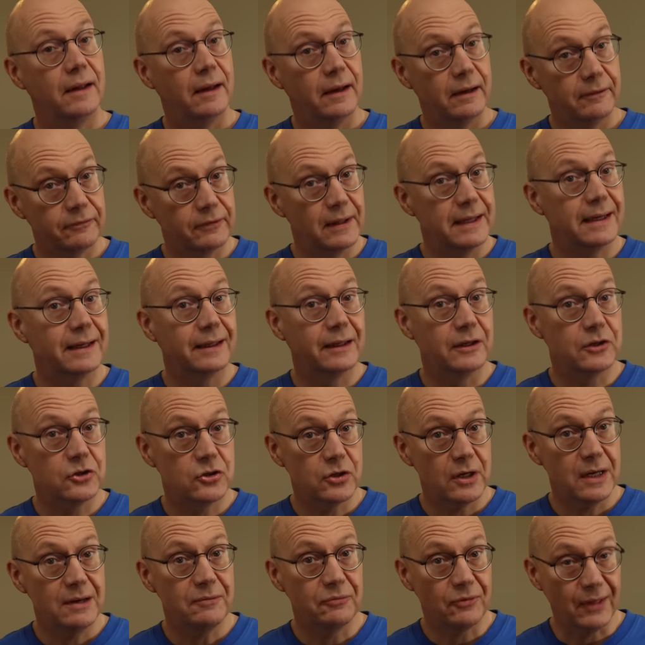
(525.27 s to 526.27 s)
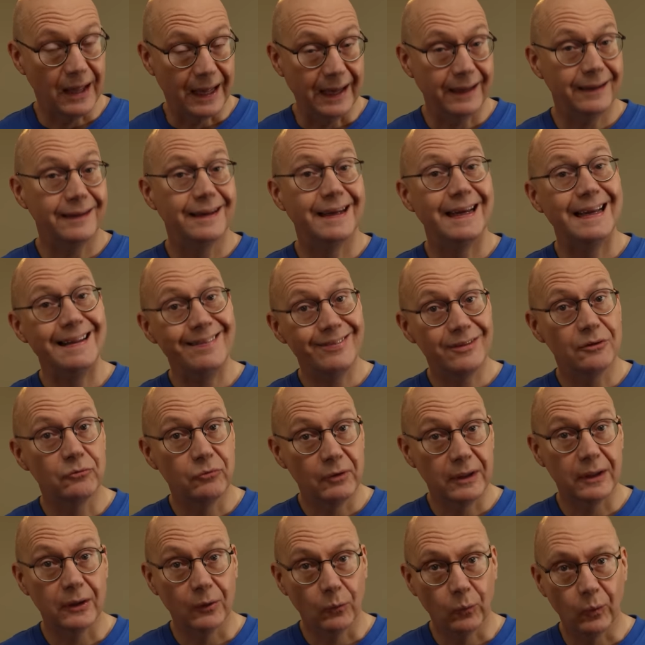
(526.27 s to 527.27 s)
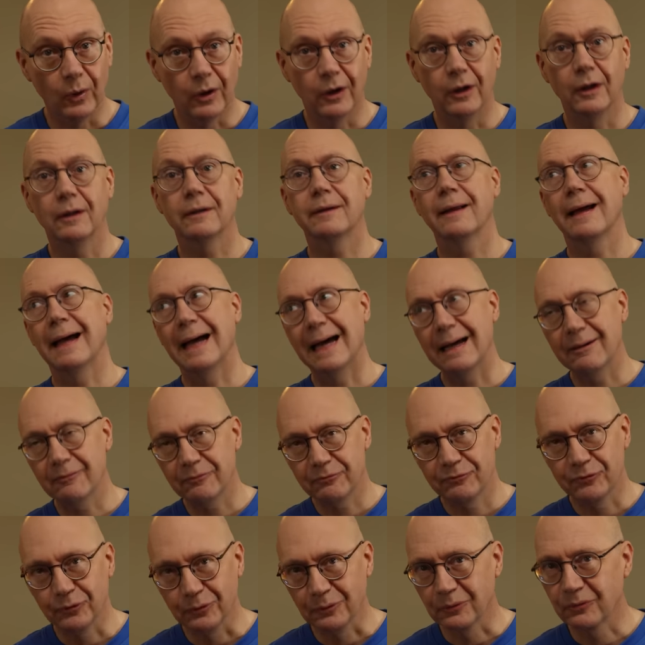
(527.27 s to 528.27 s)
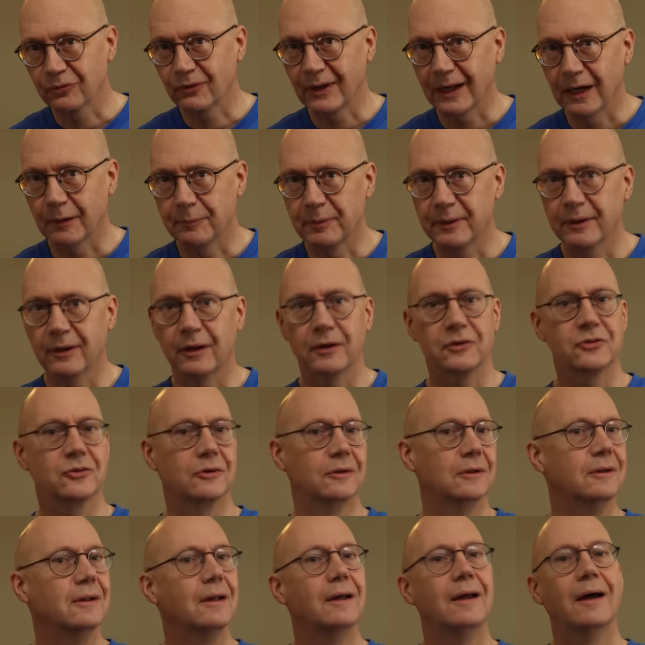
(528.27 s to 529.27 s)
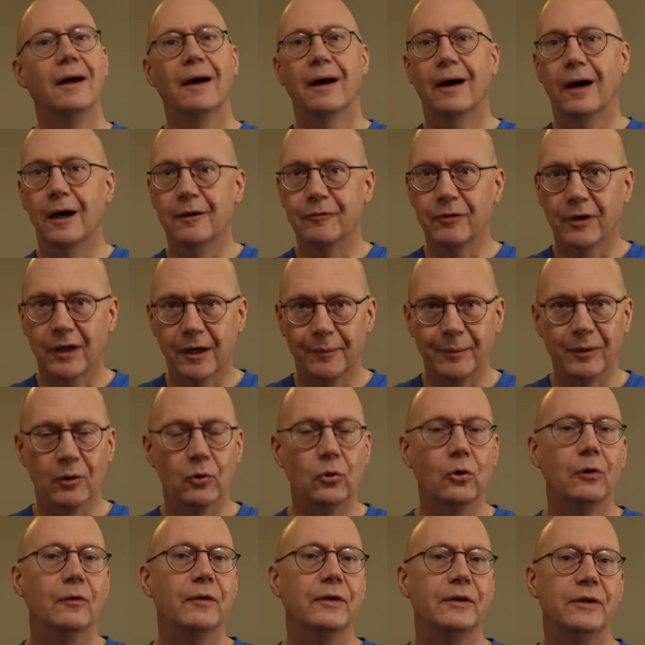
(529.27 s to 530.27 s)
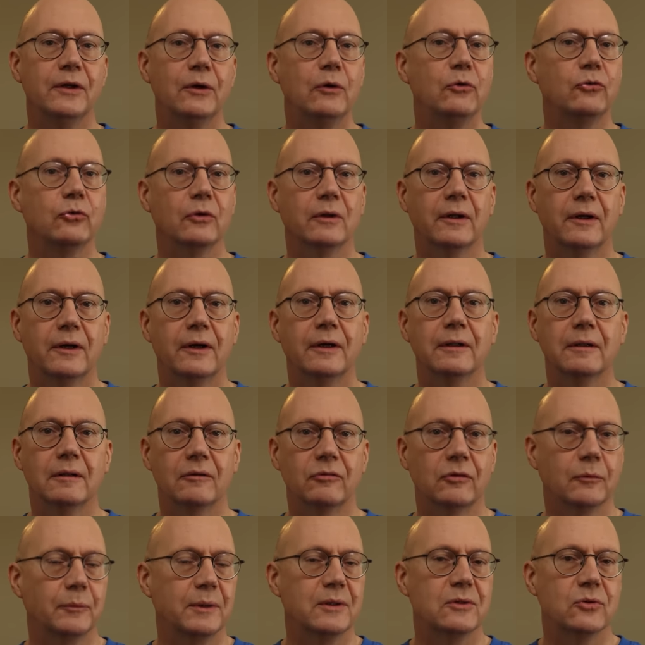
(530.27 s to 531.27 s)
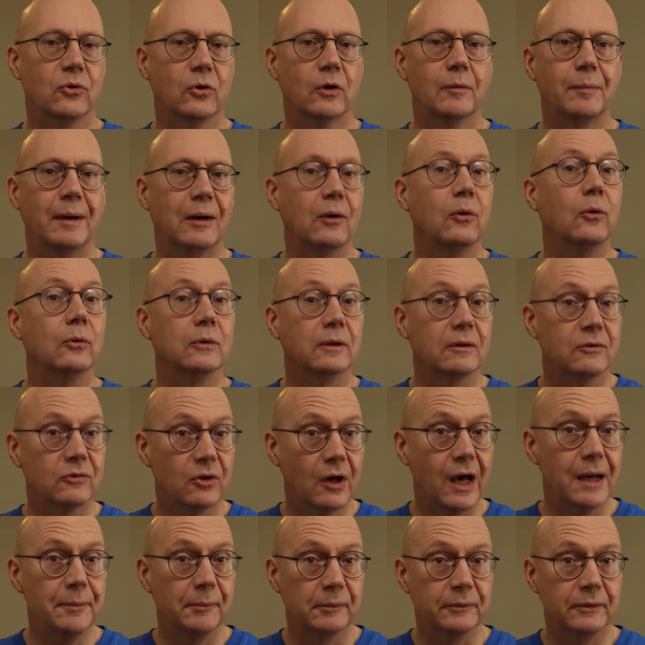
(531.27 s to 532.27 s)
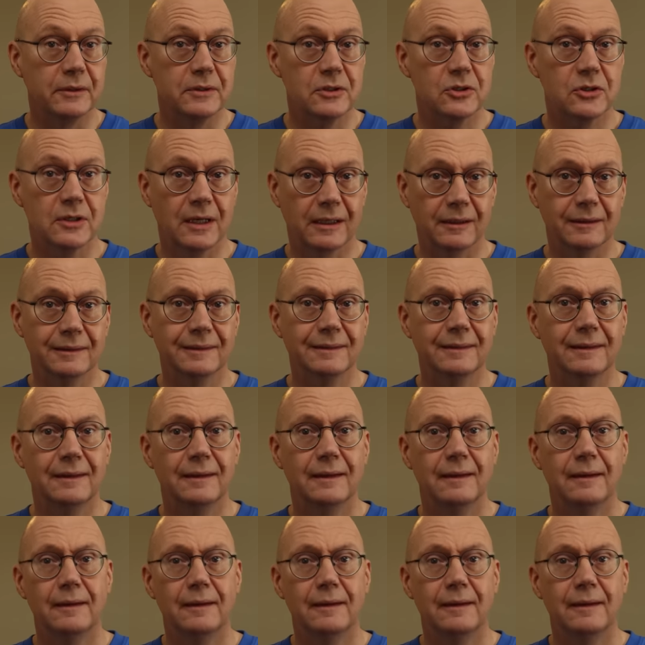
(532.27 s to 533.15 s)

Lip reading: If they can achieve that in the real world at full-scale production, overcoming all the usual hurdles that we talk about all the time on this channel,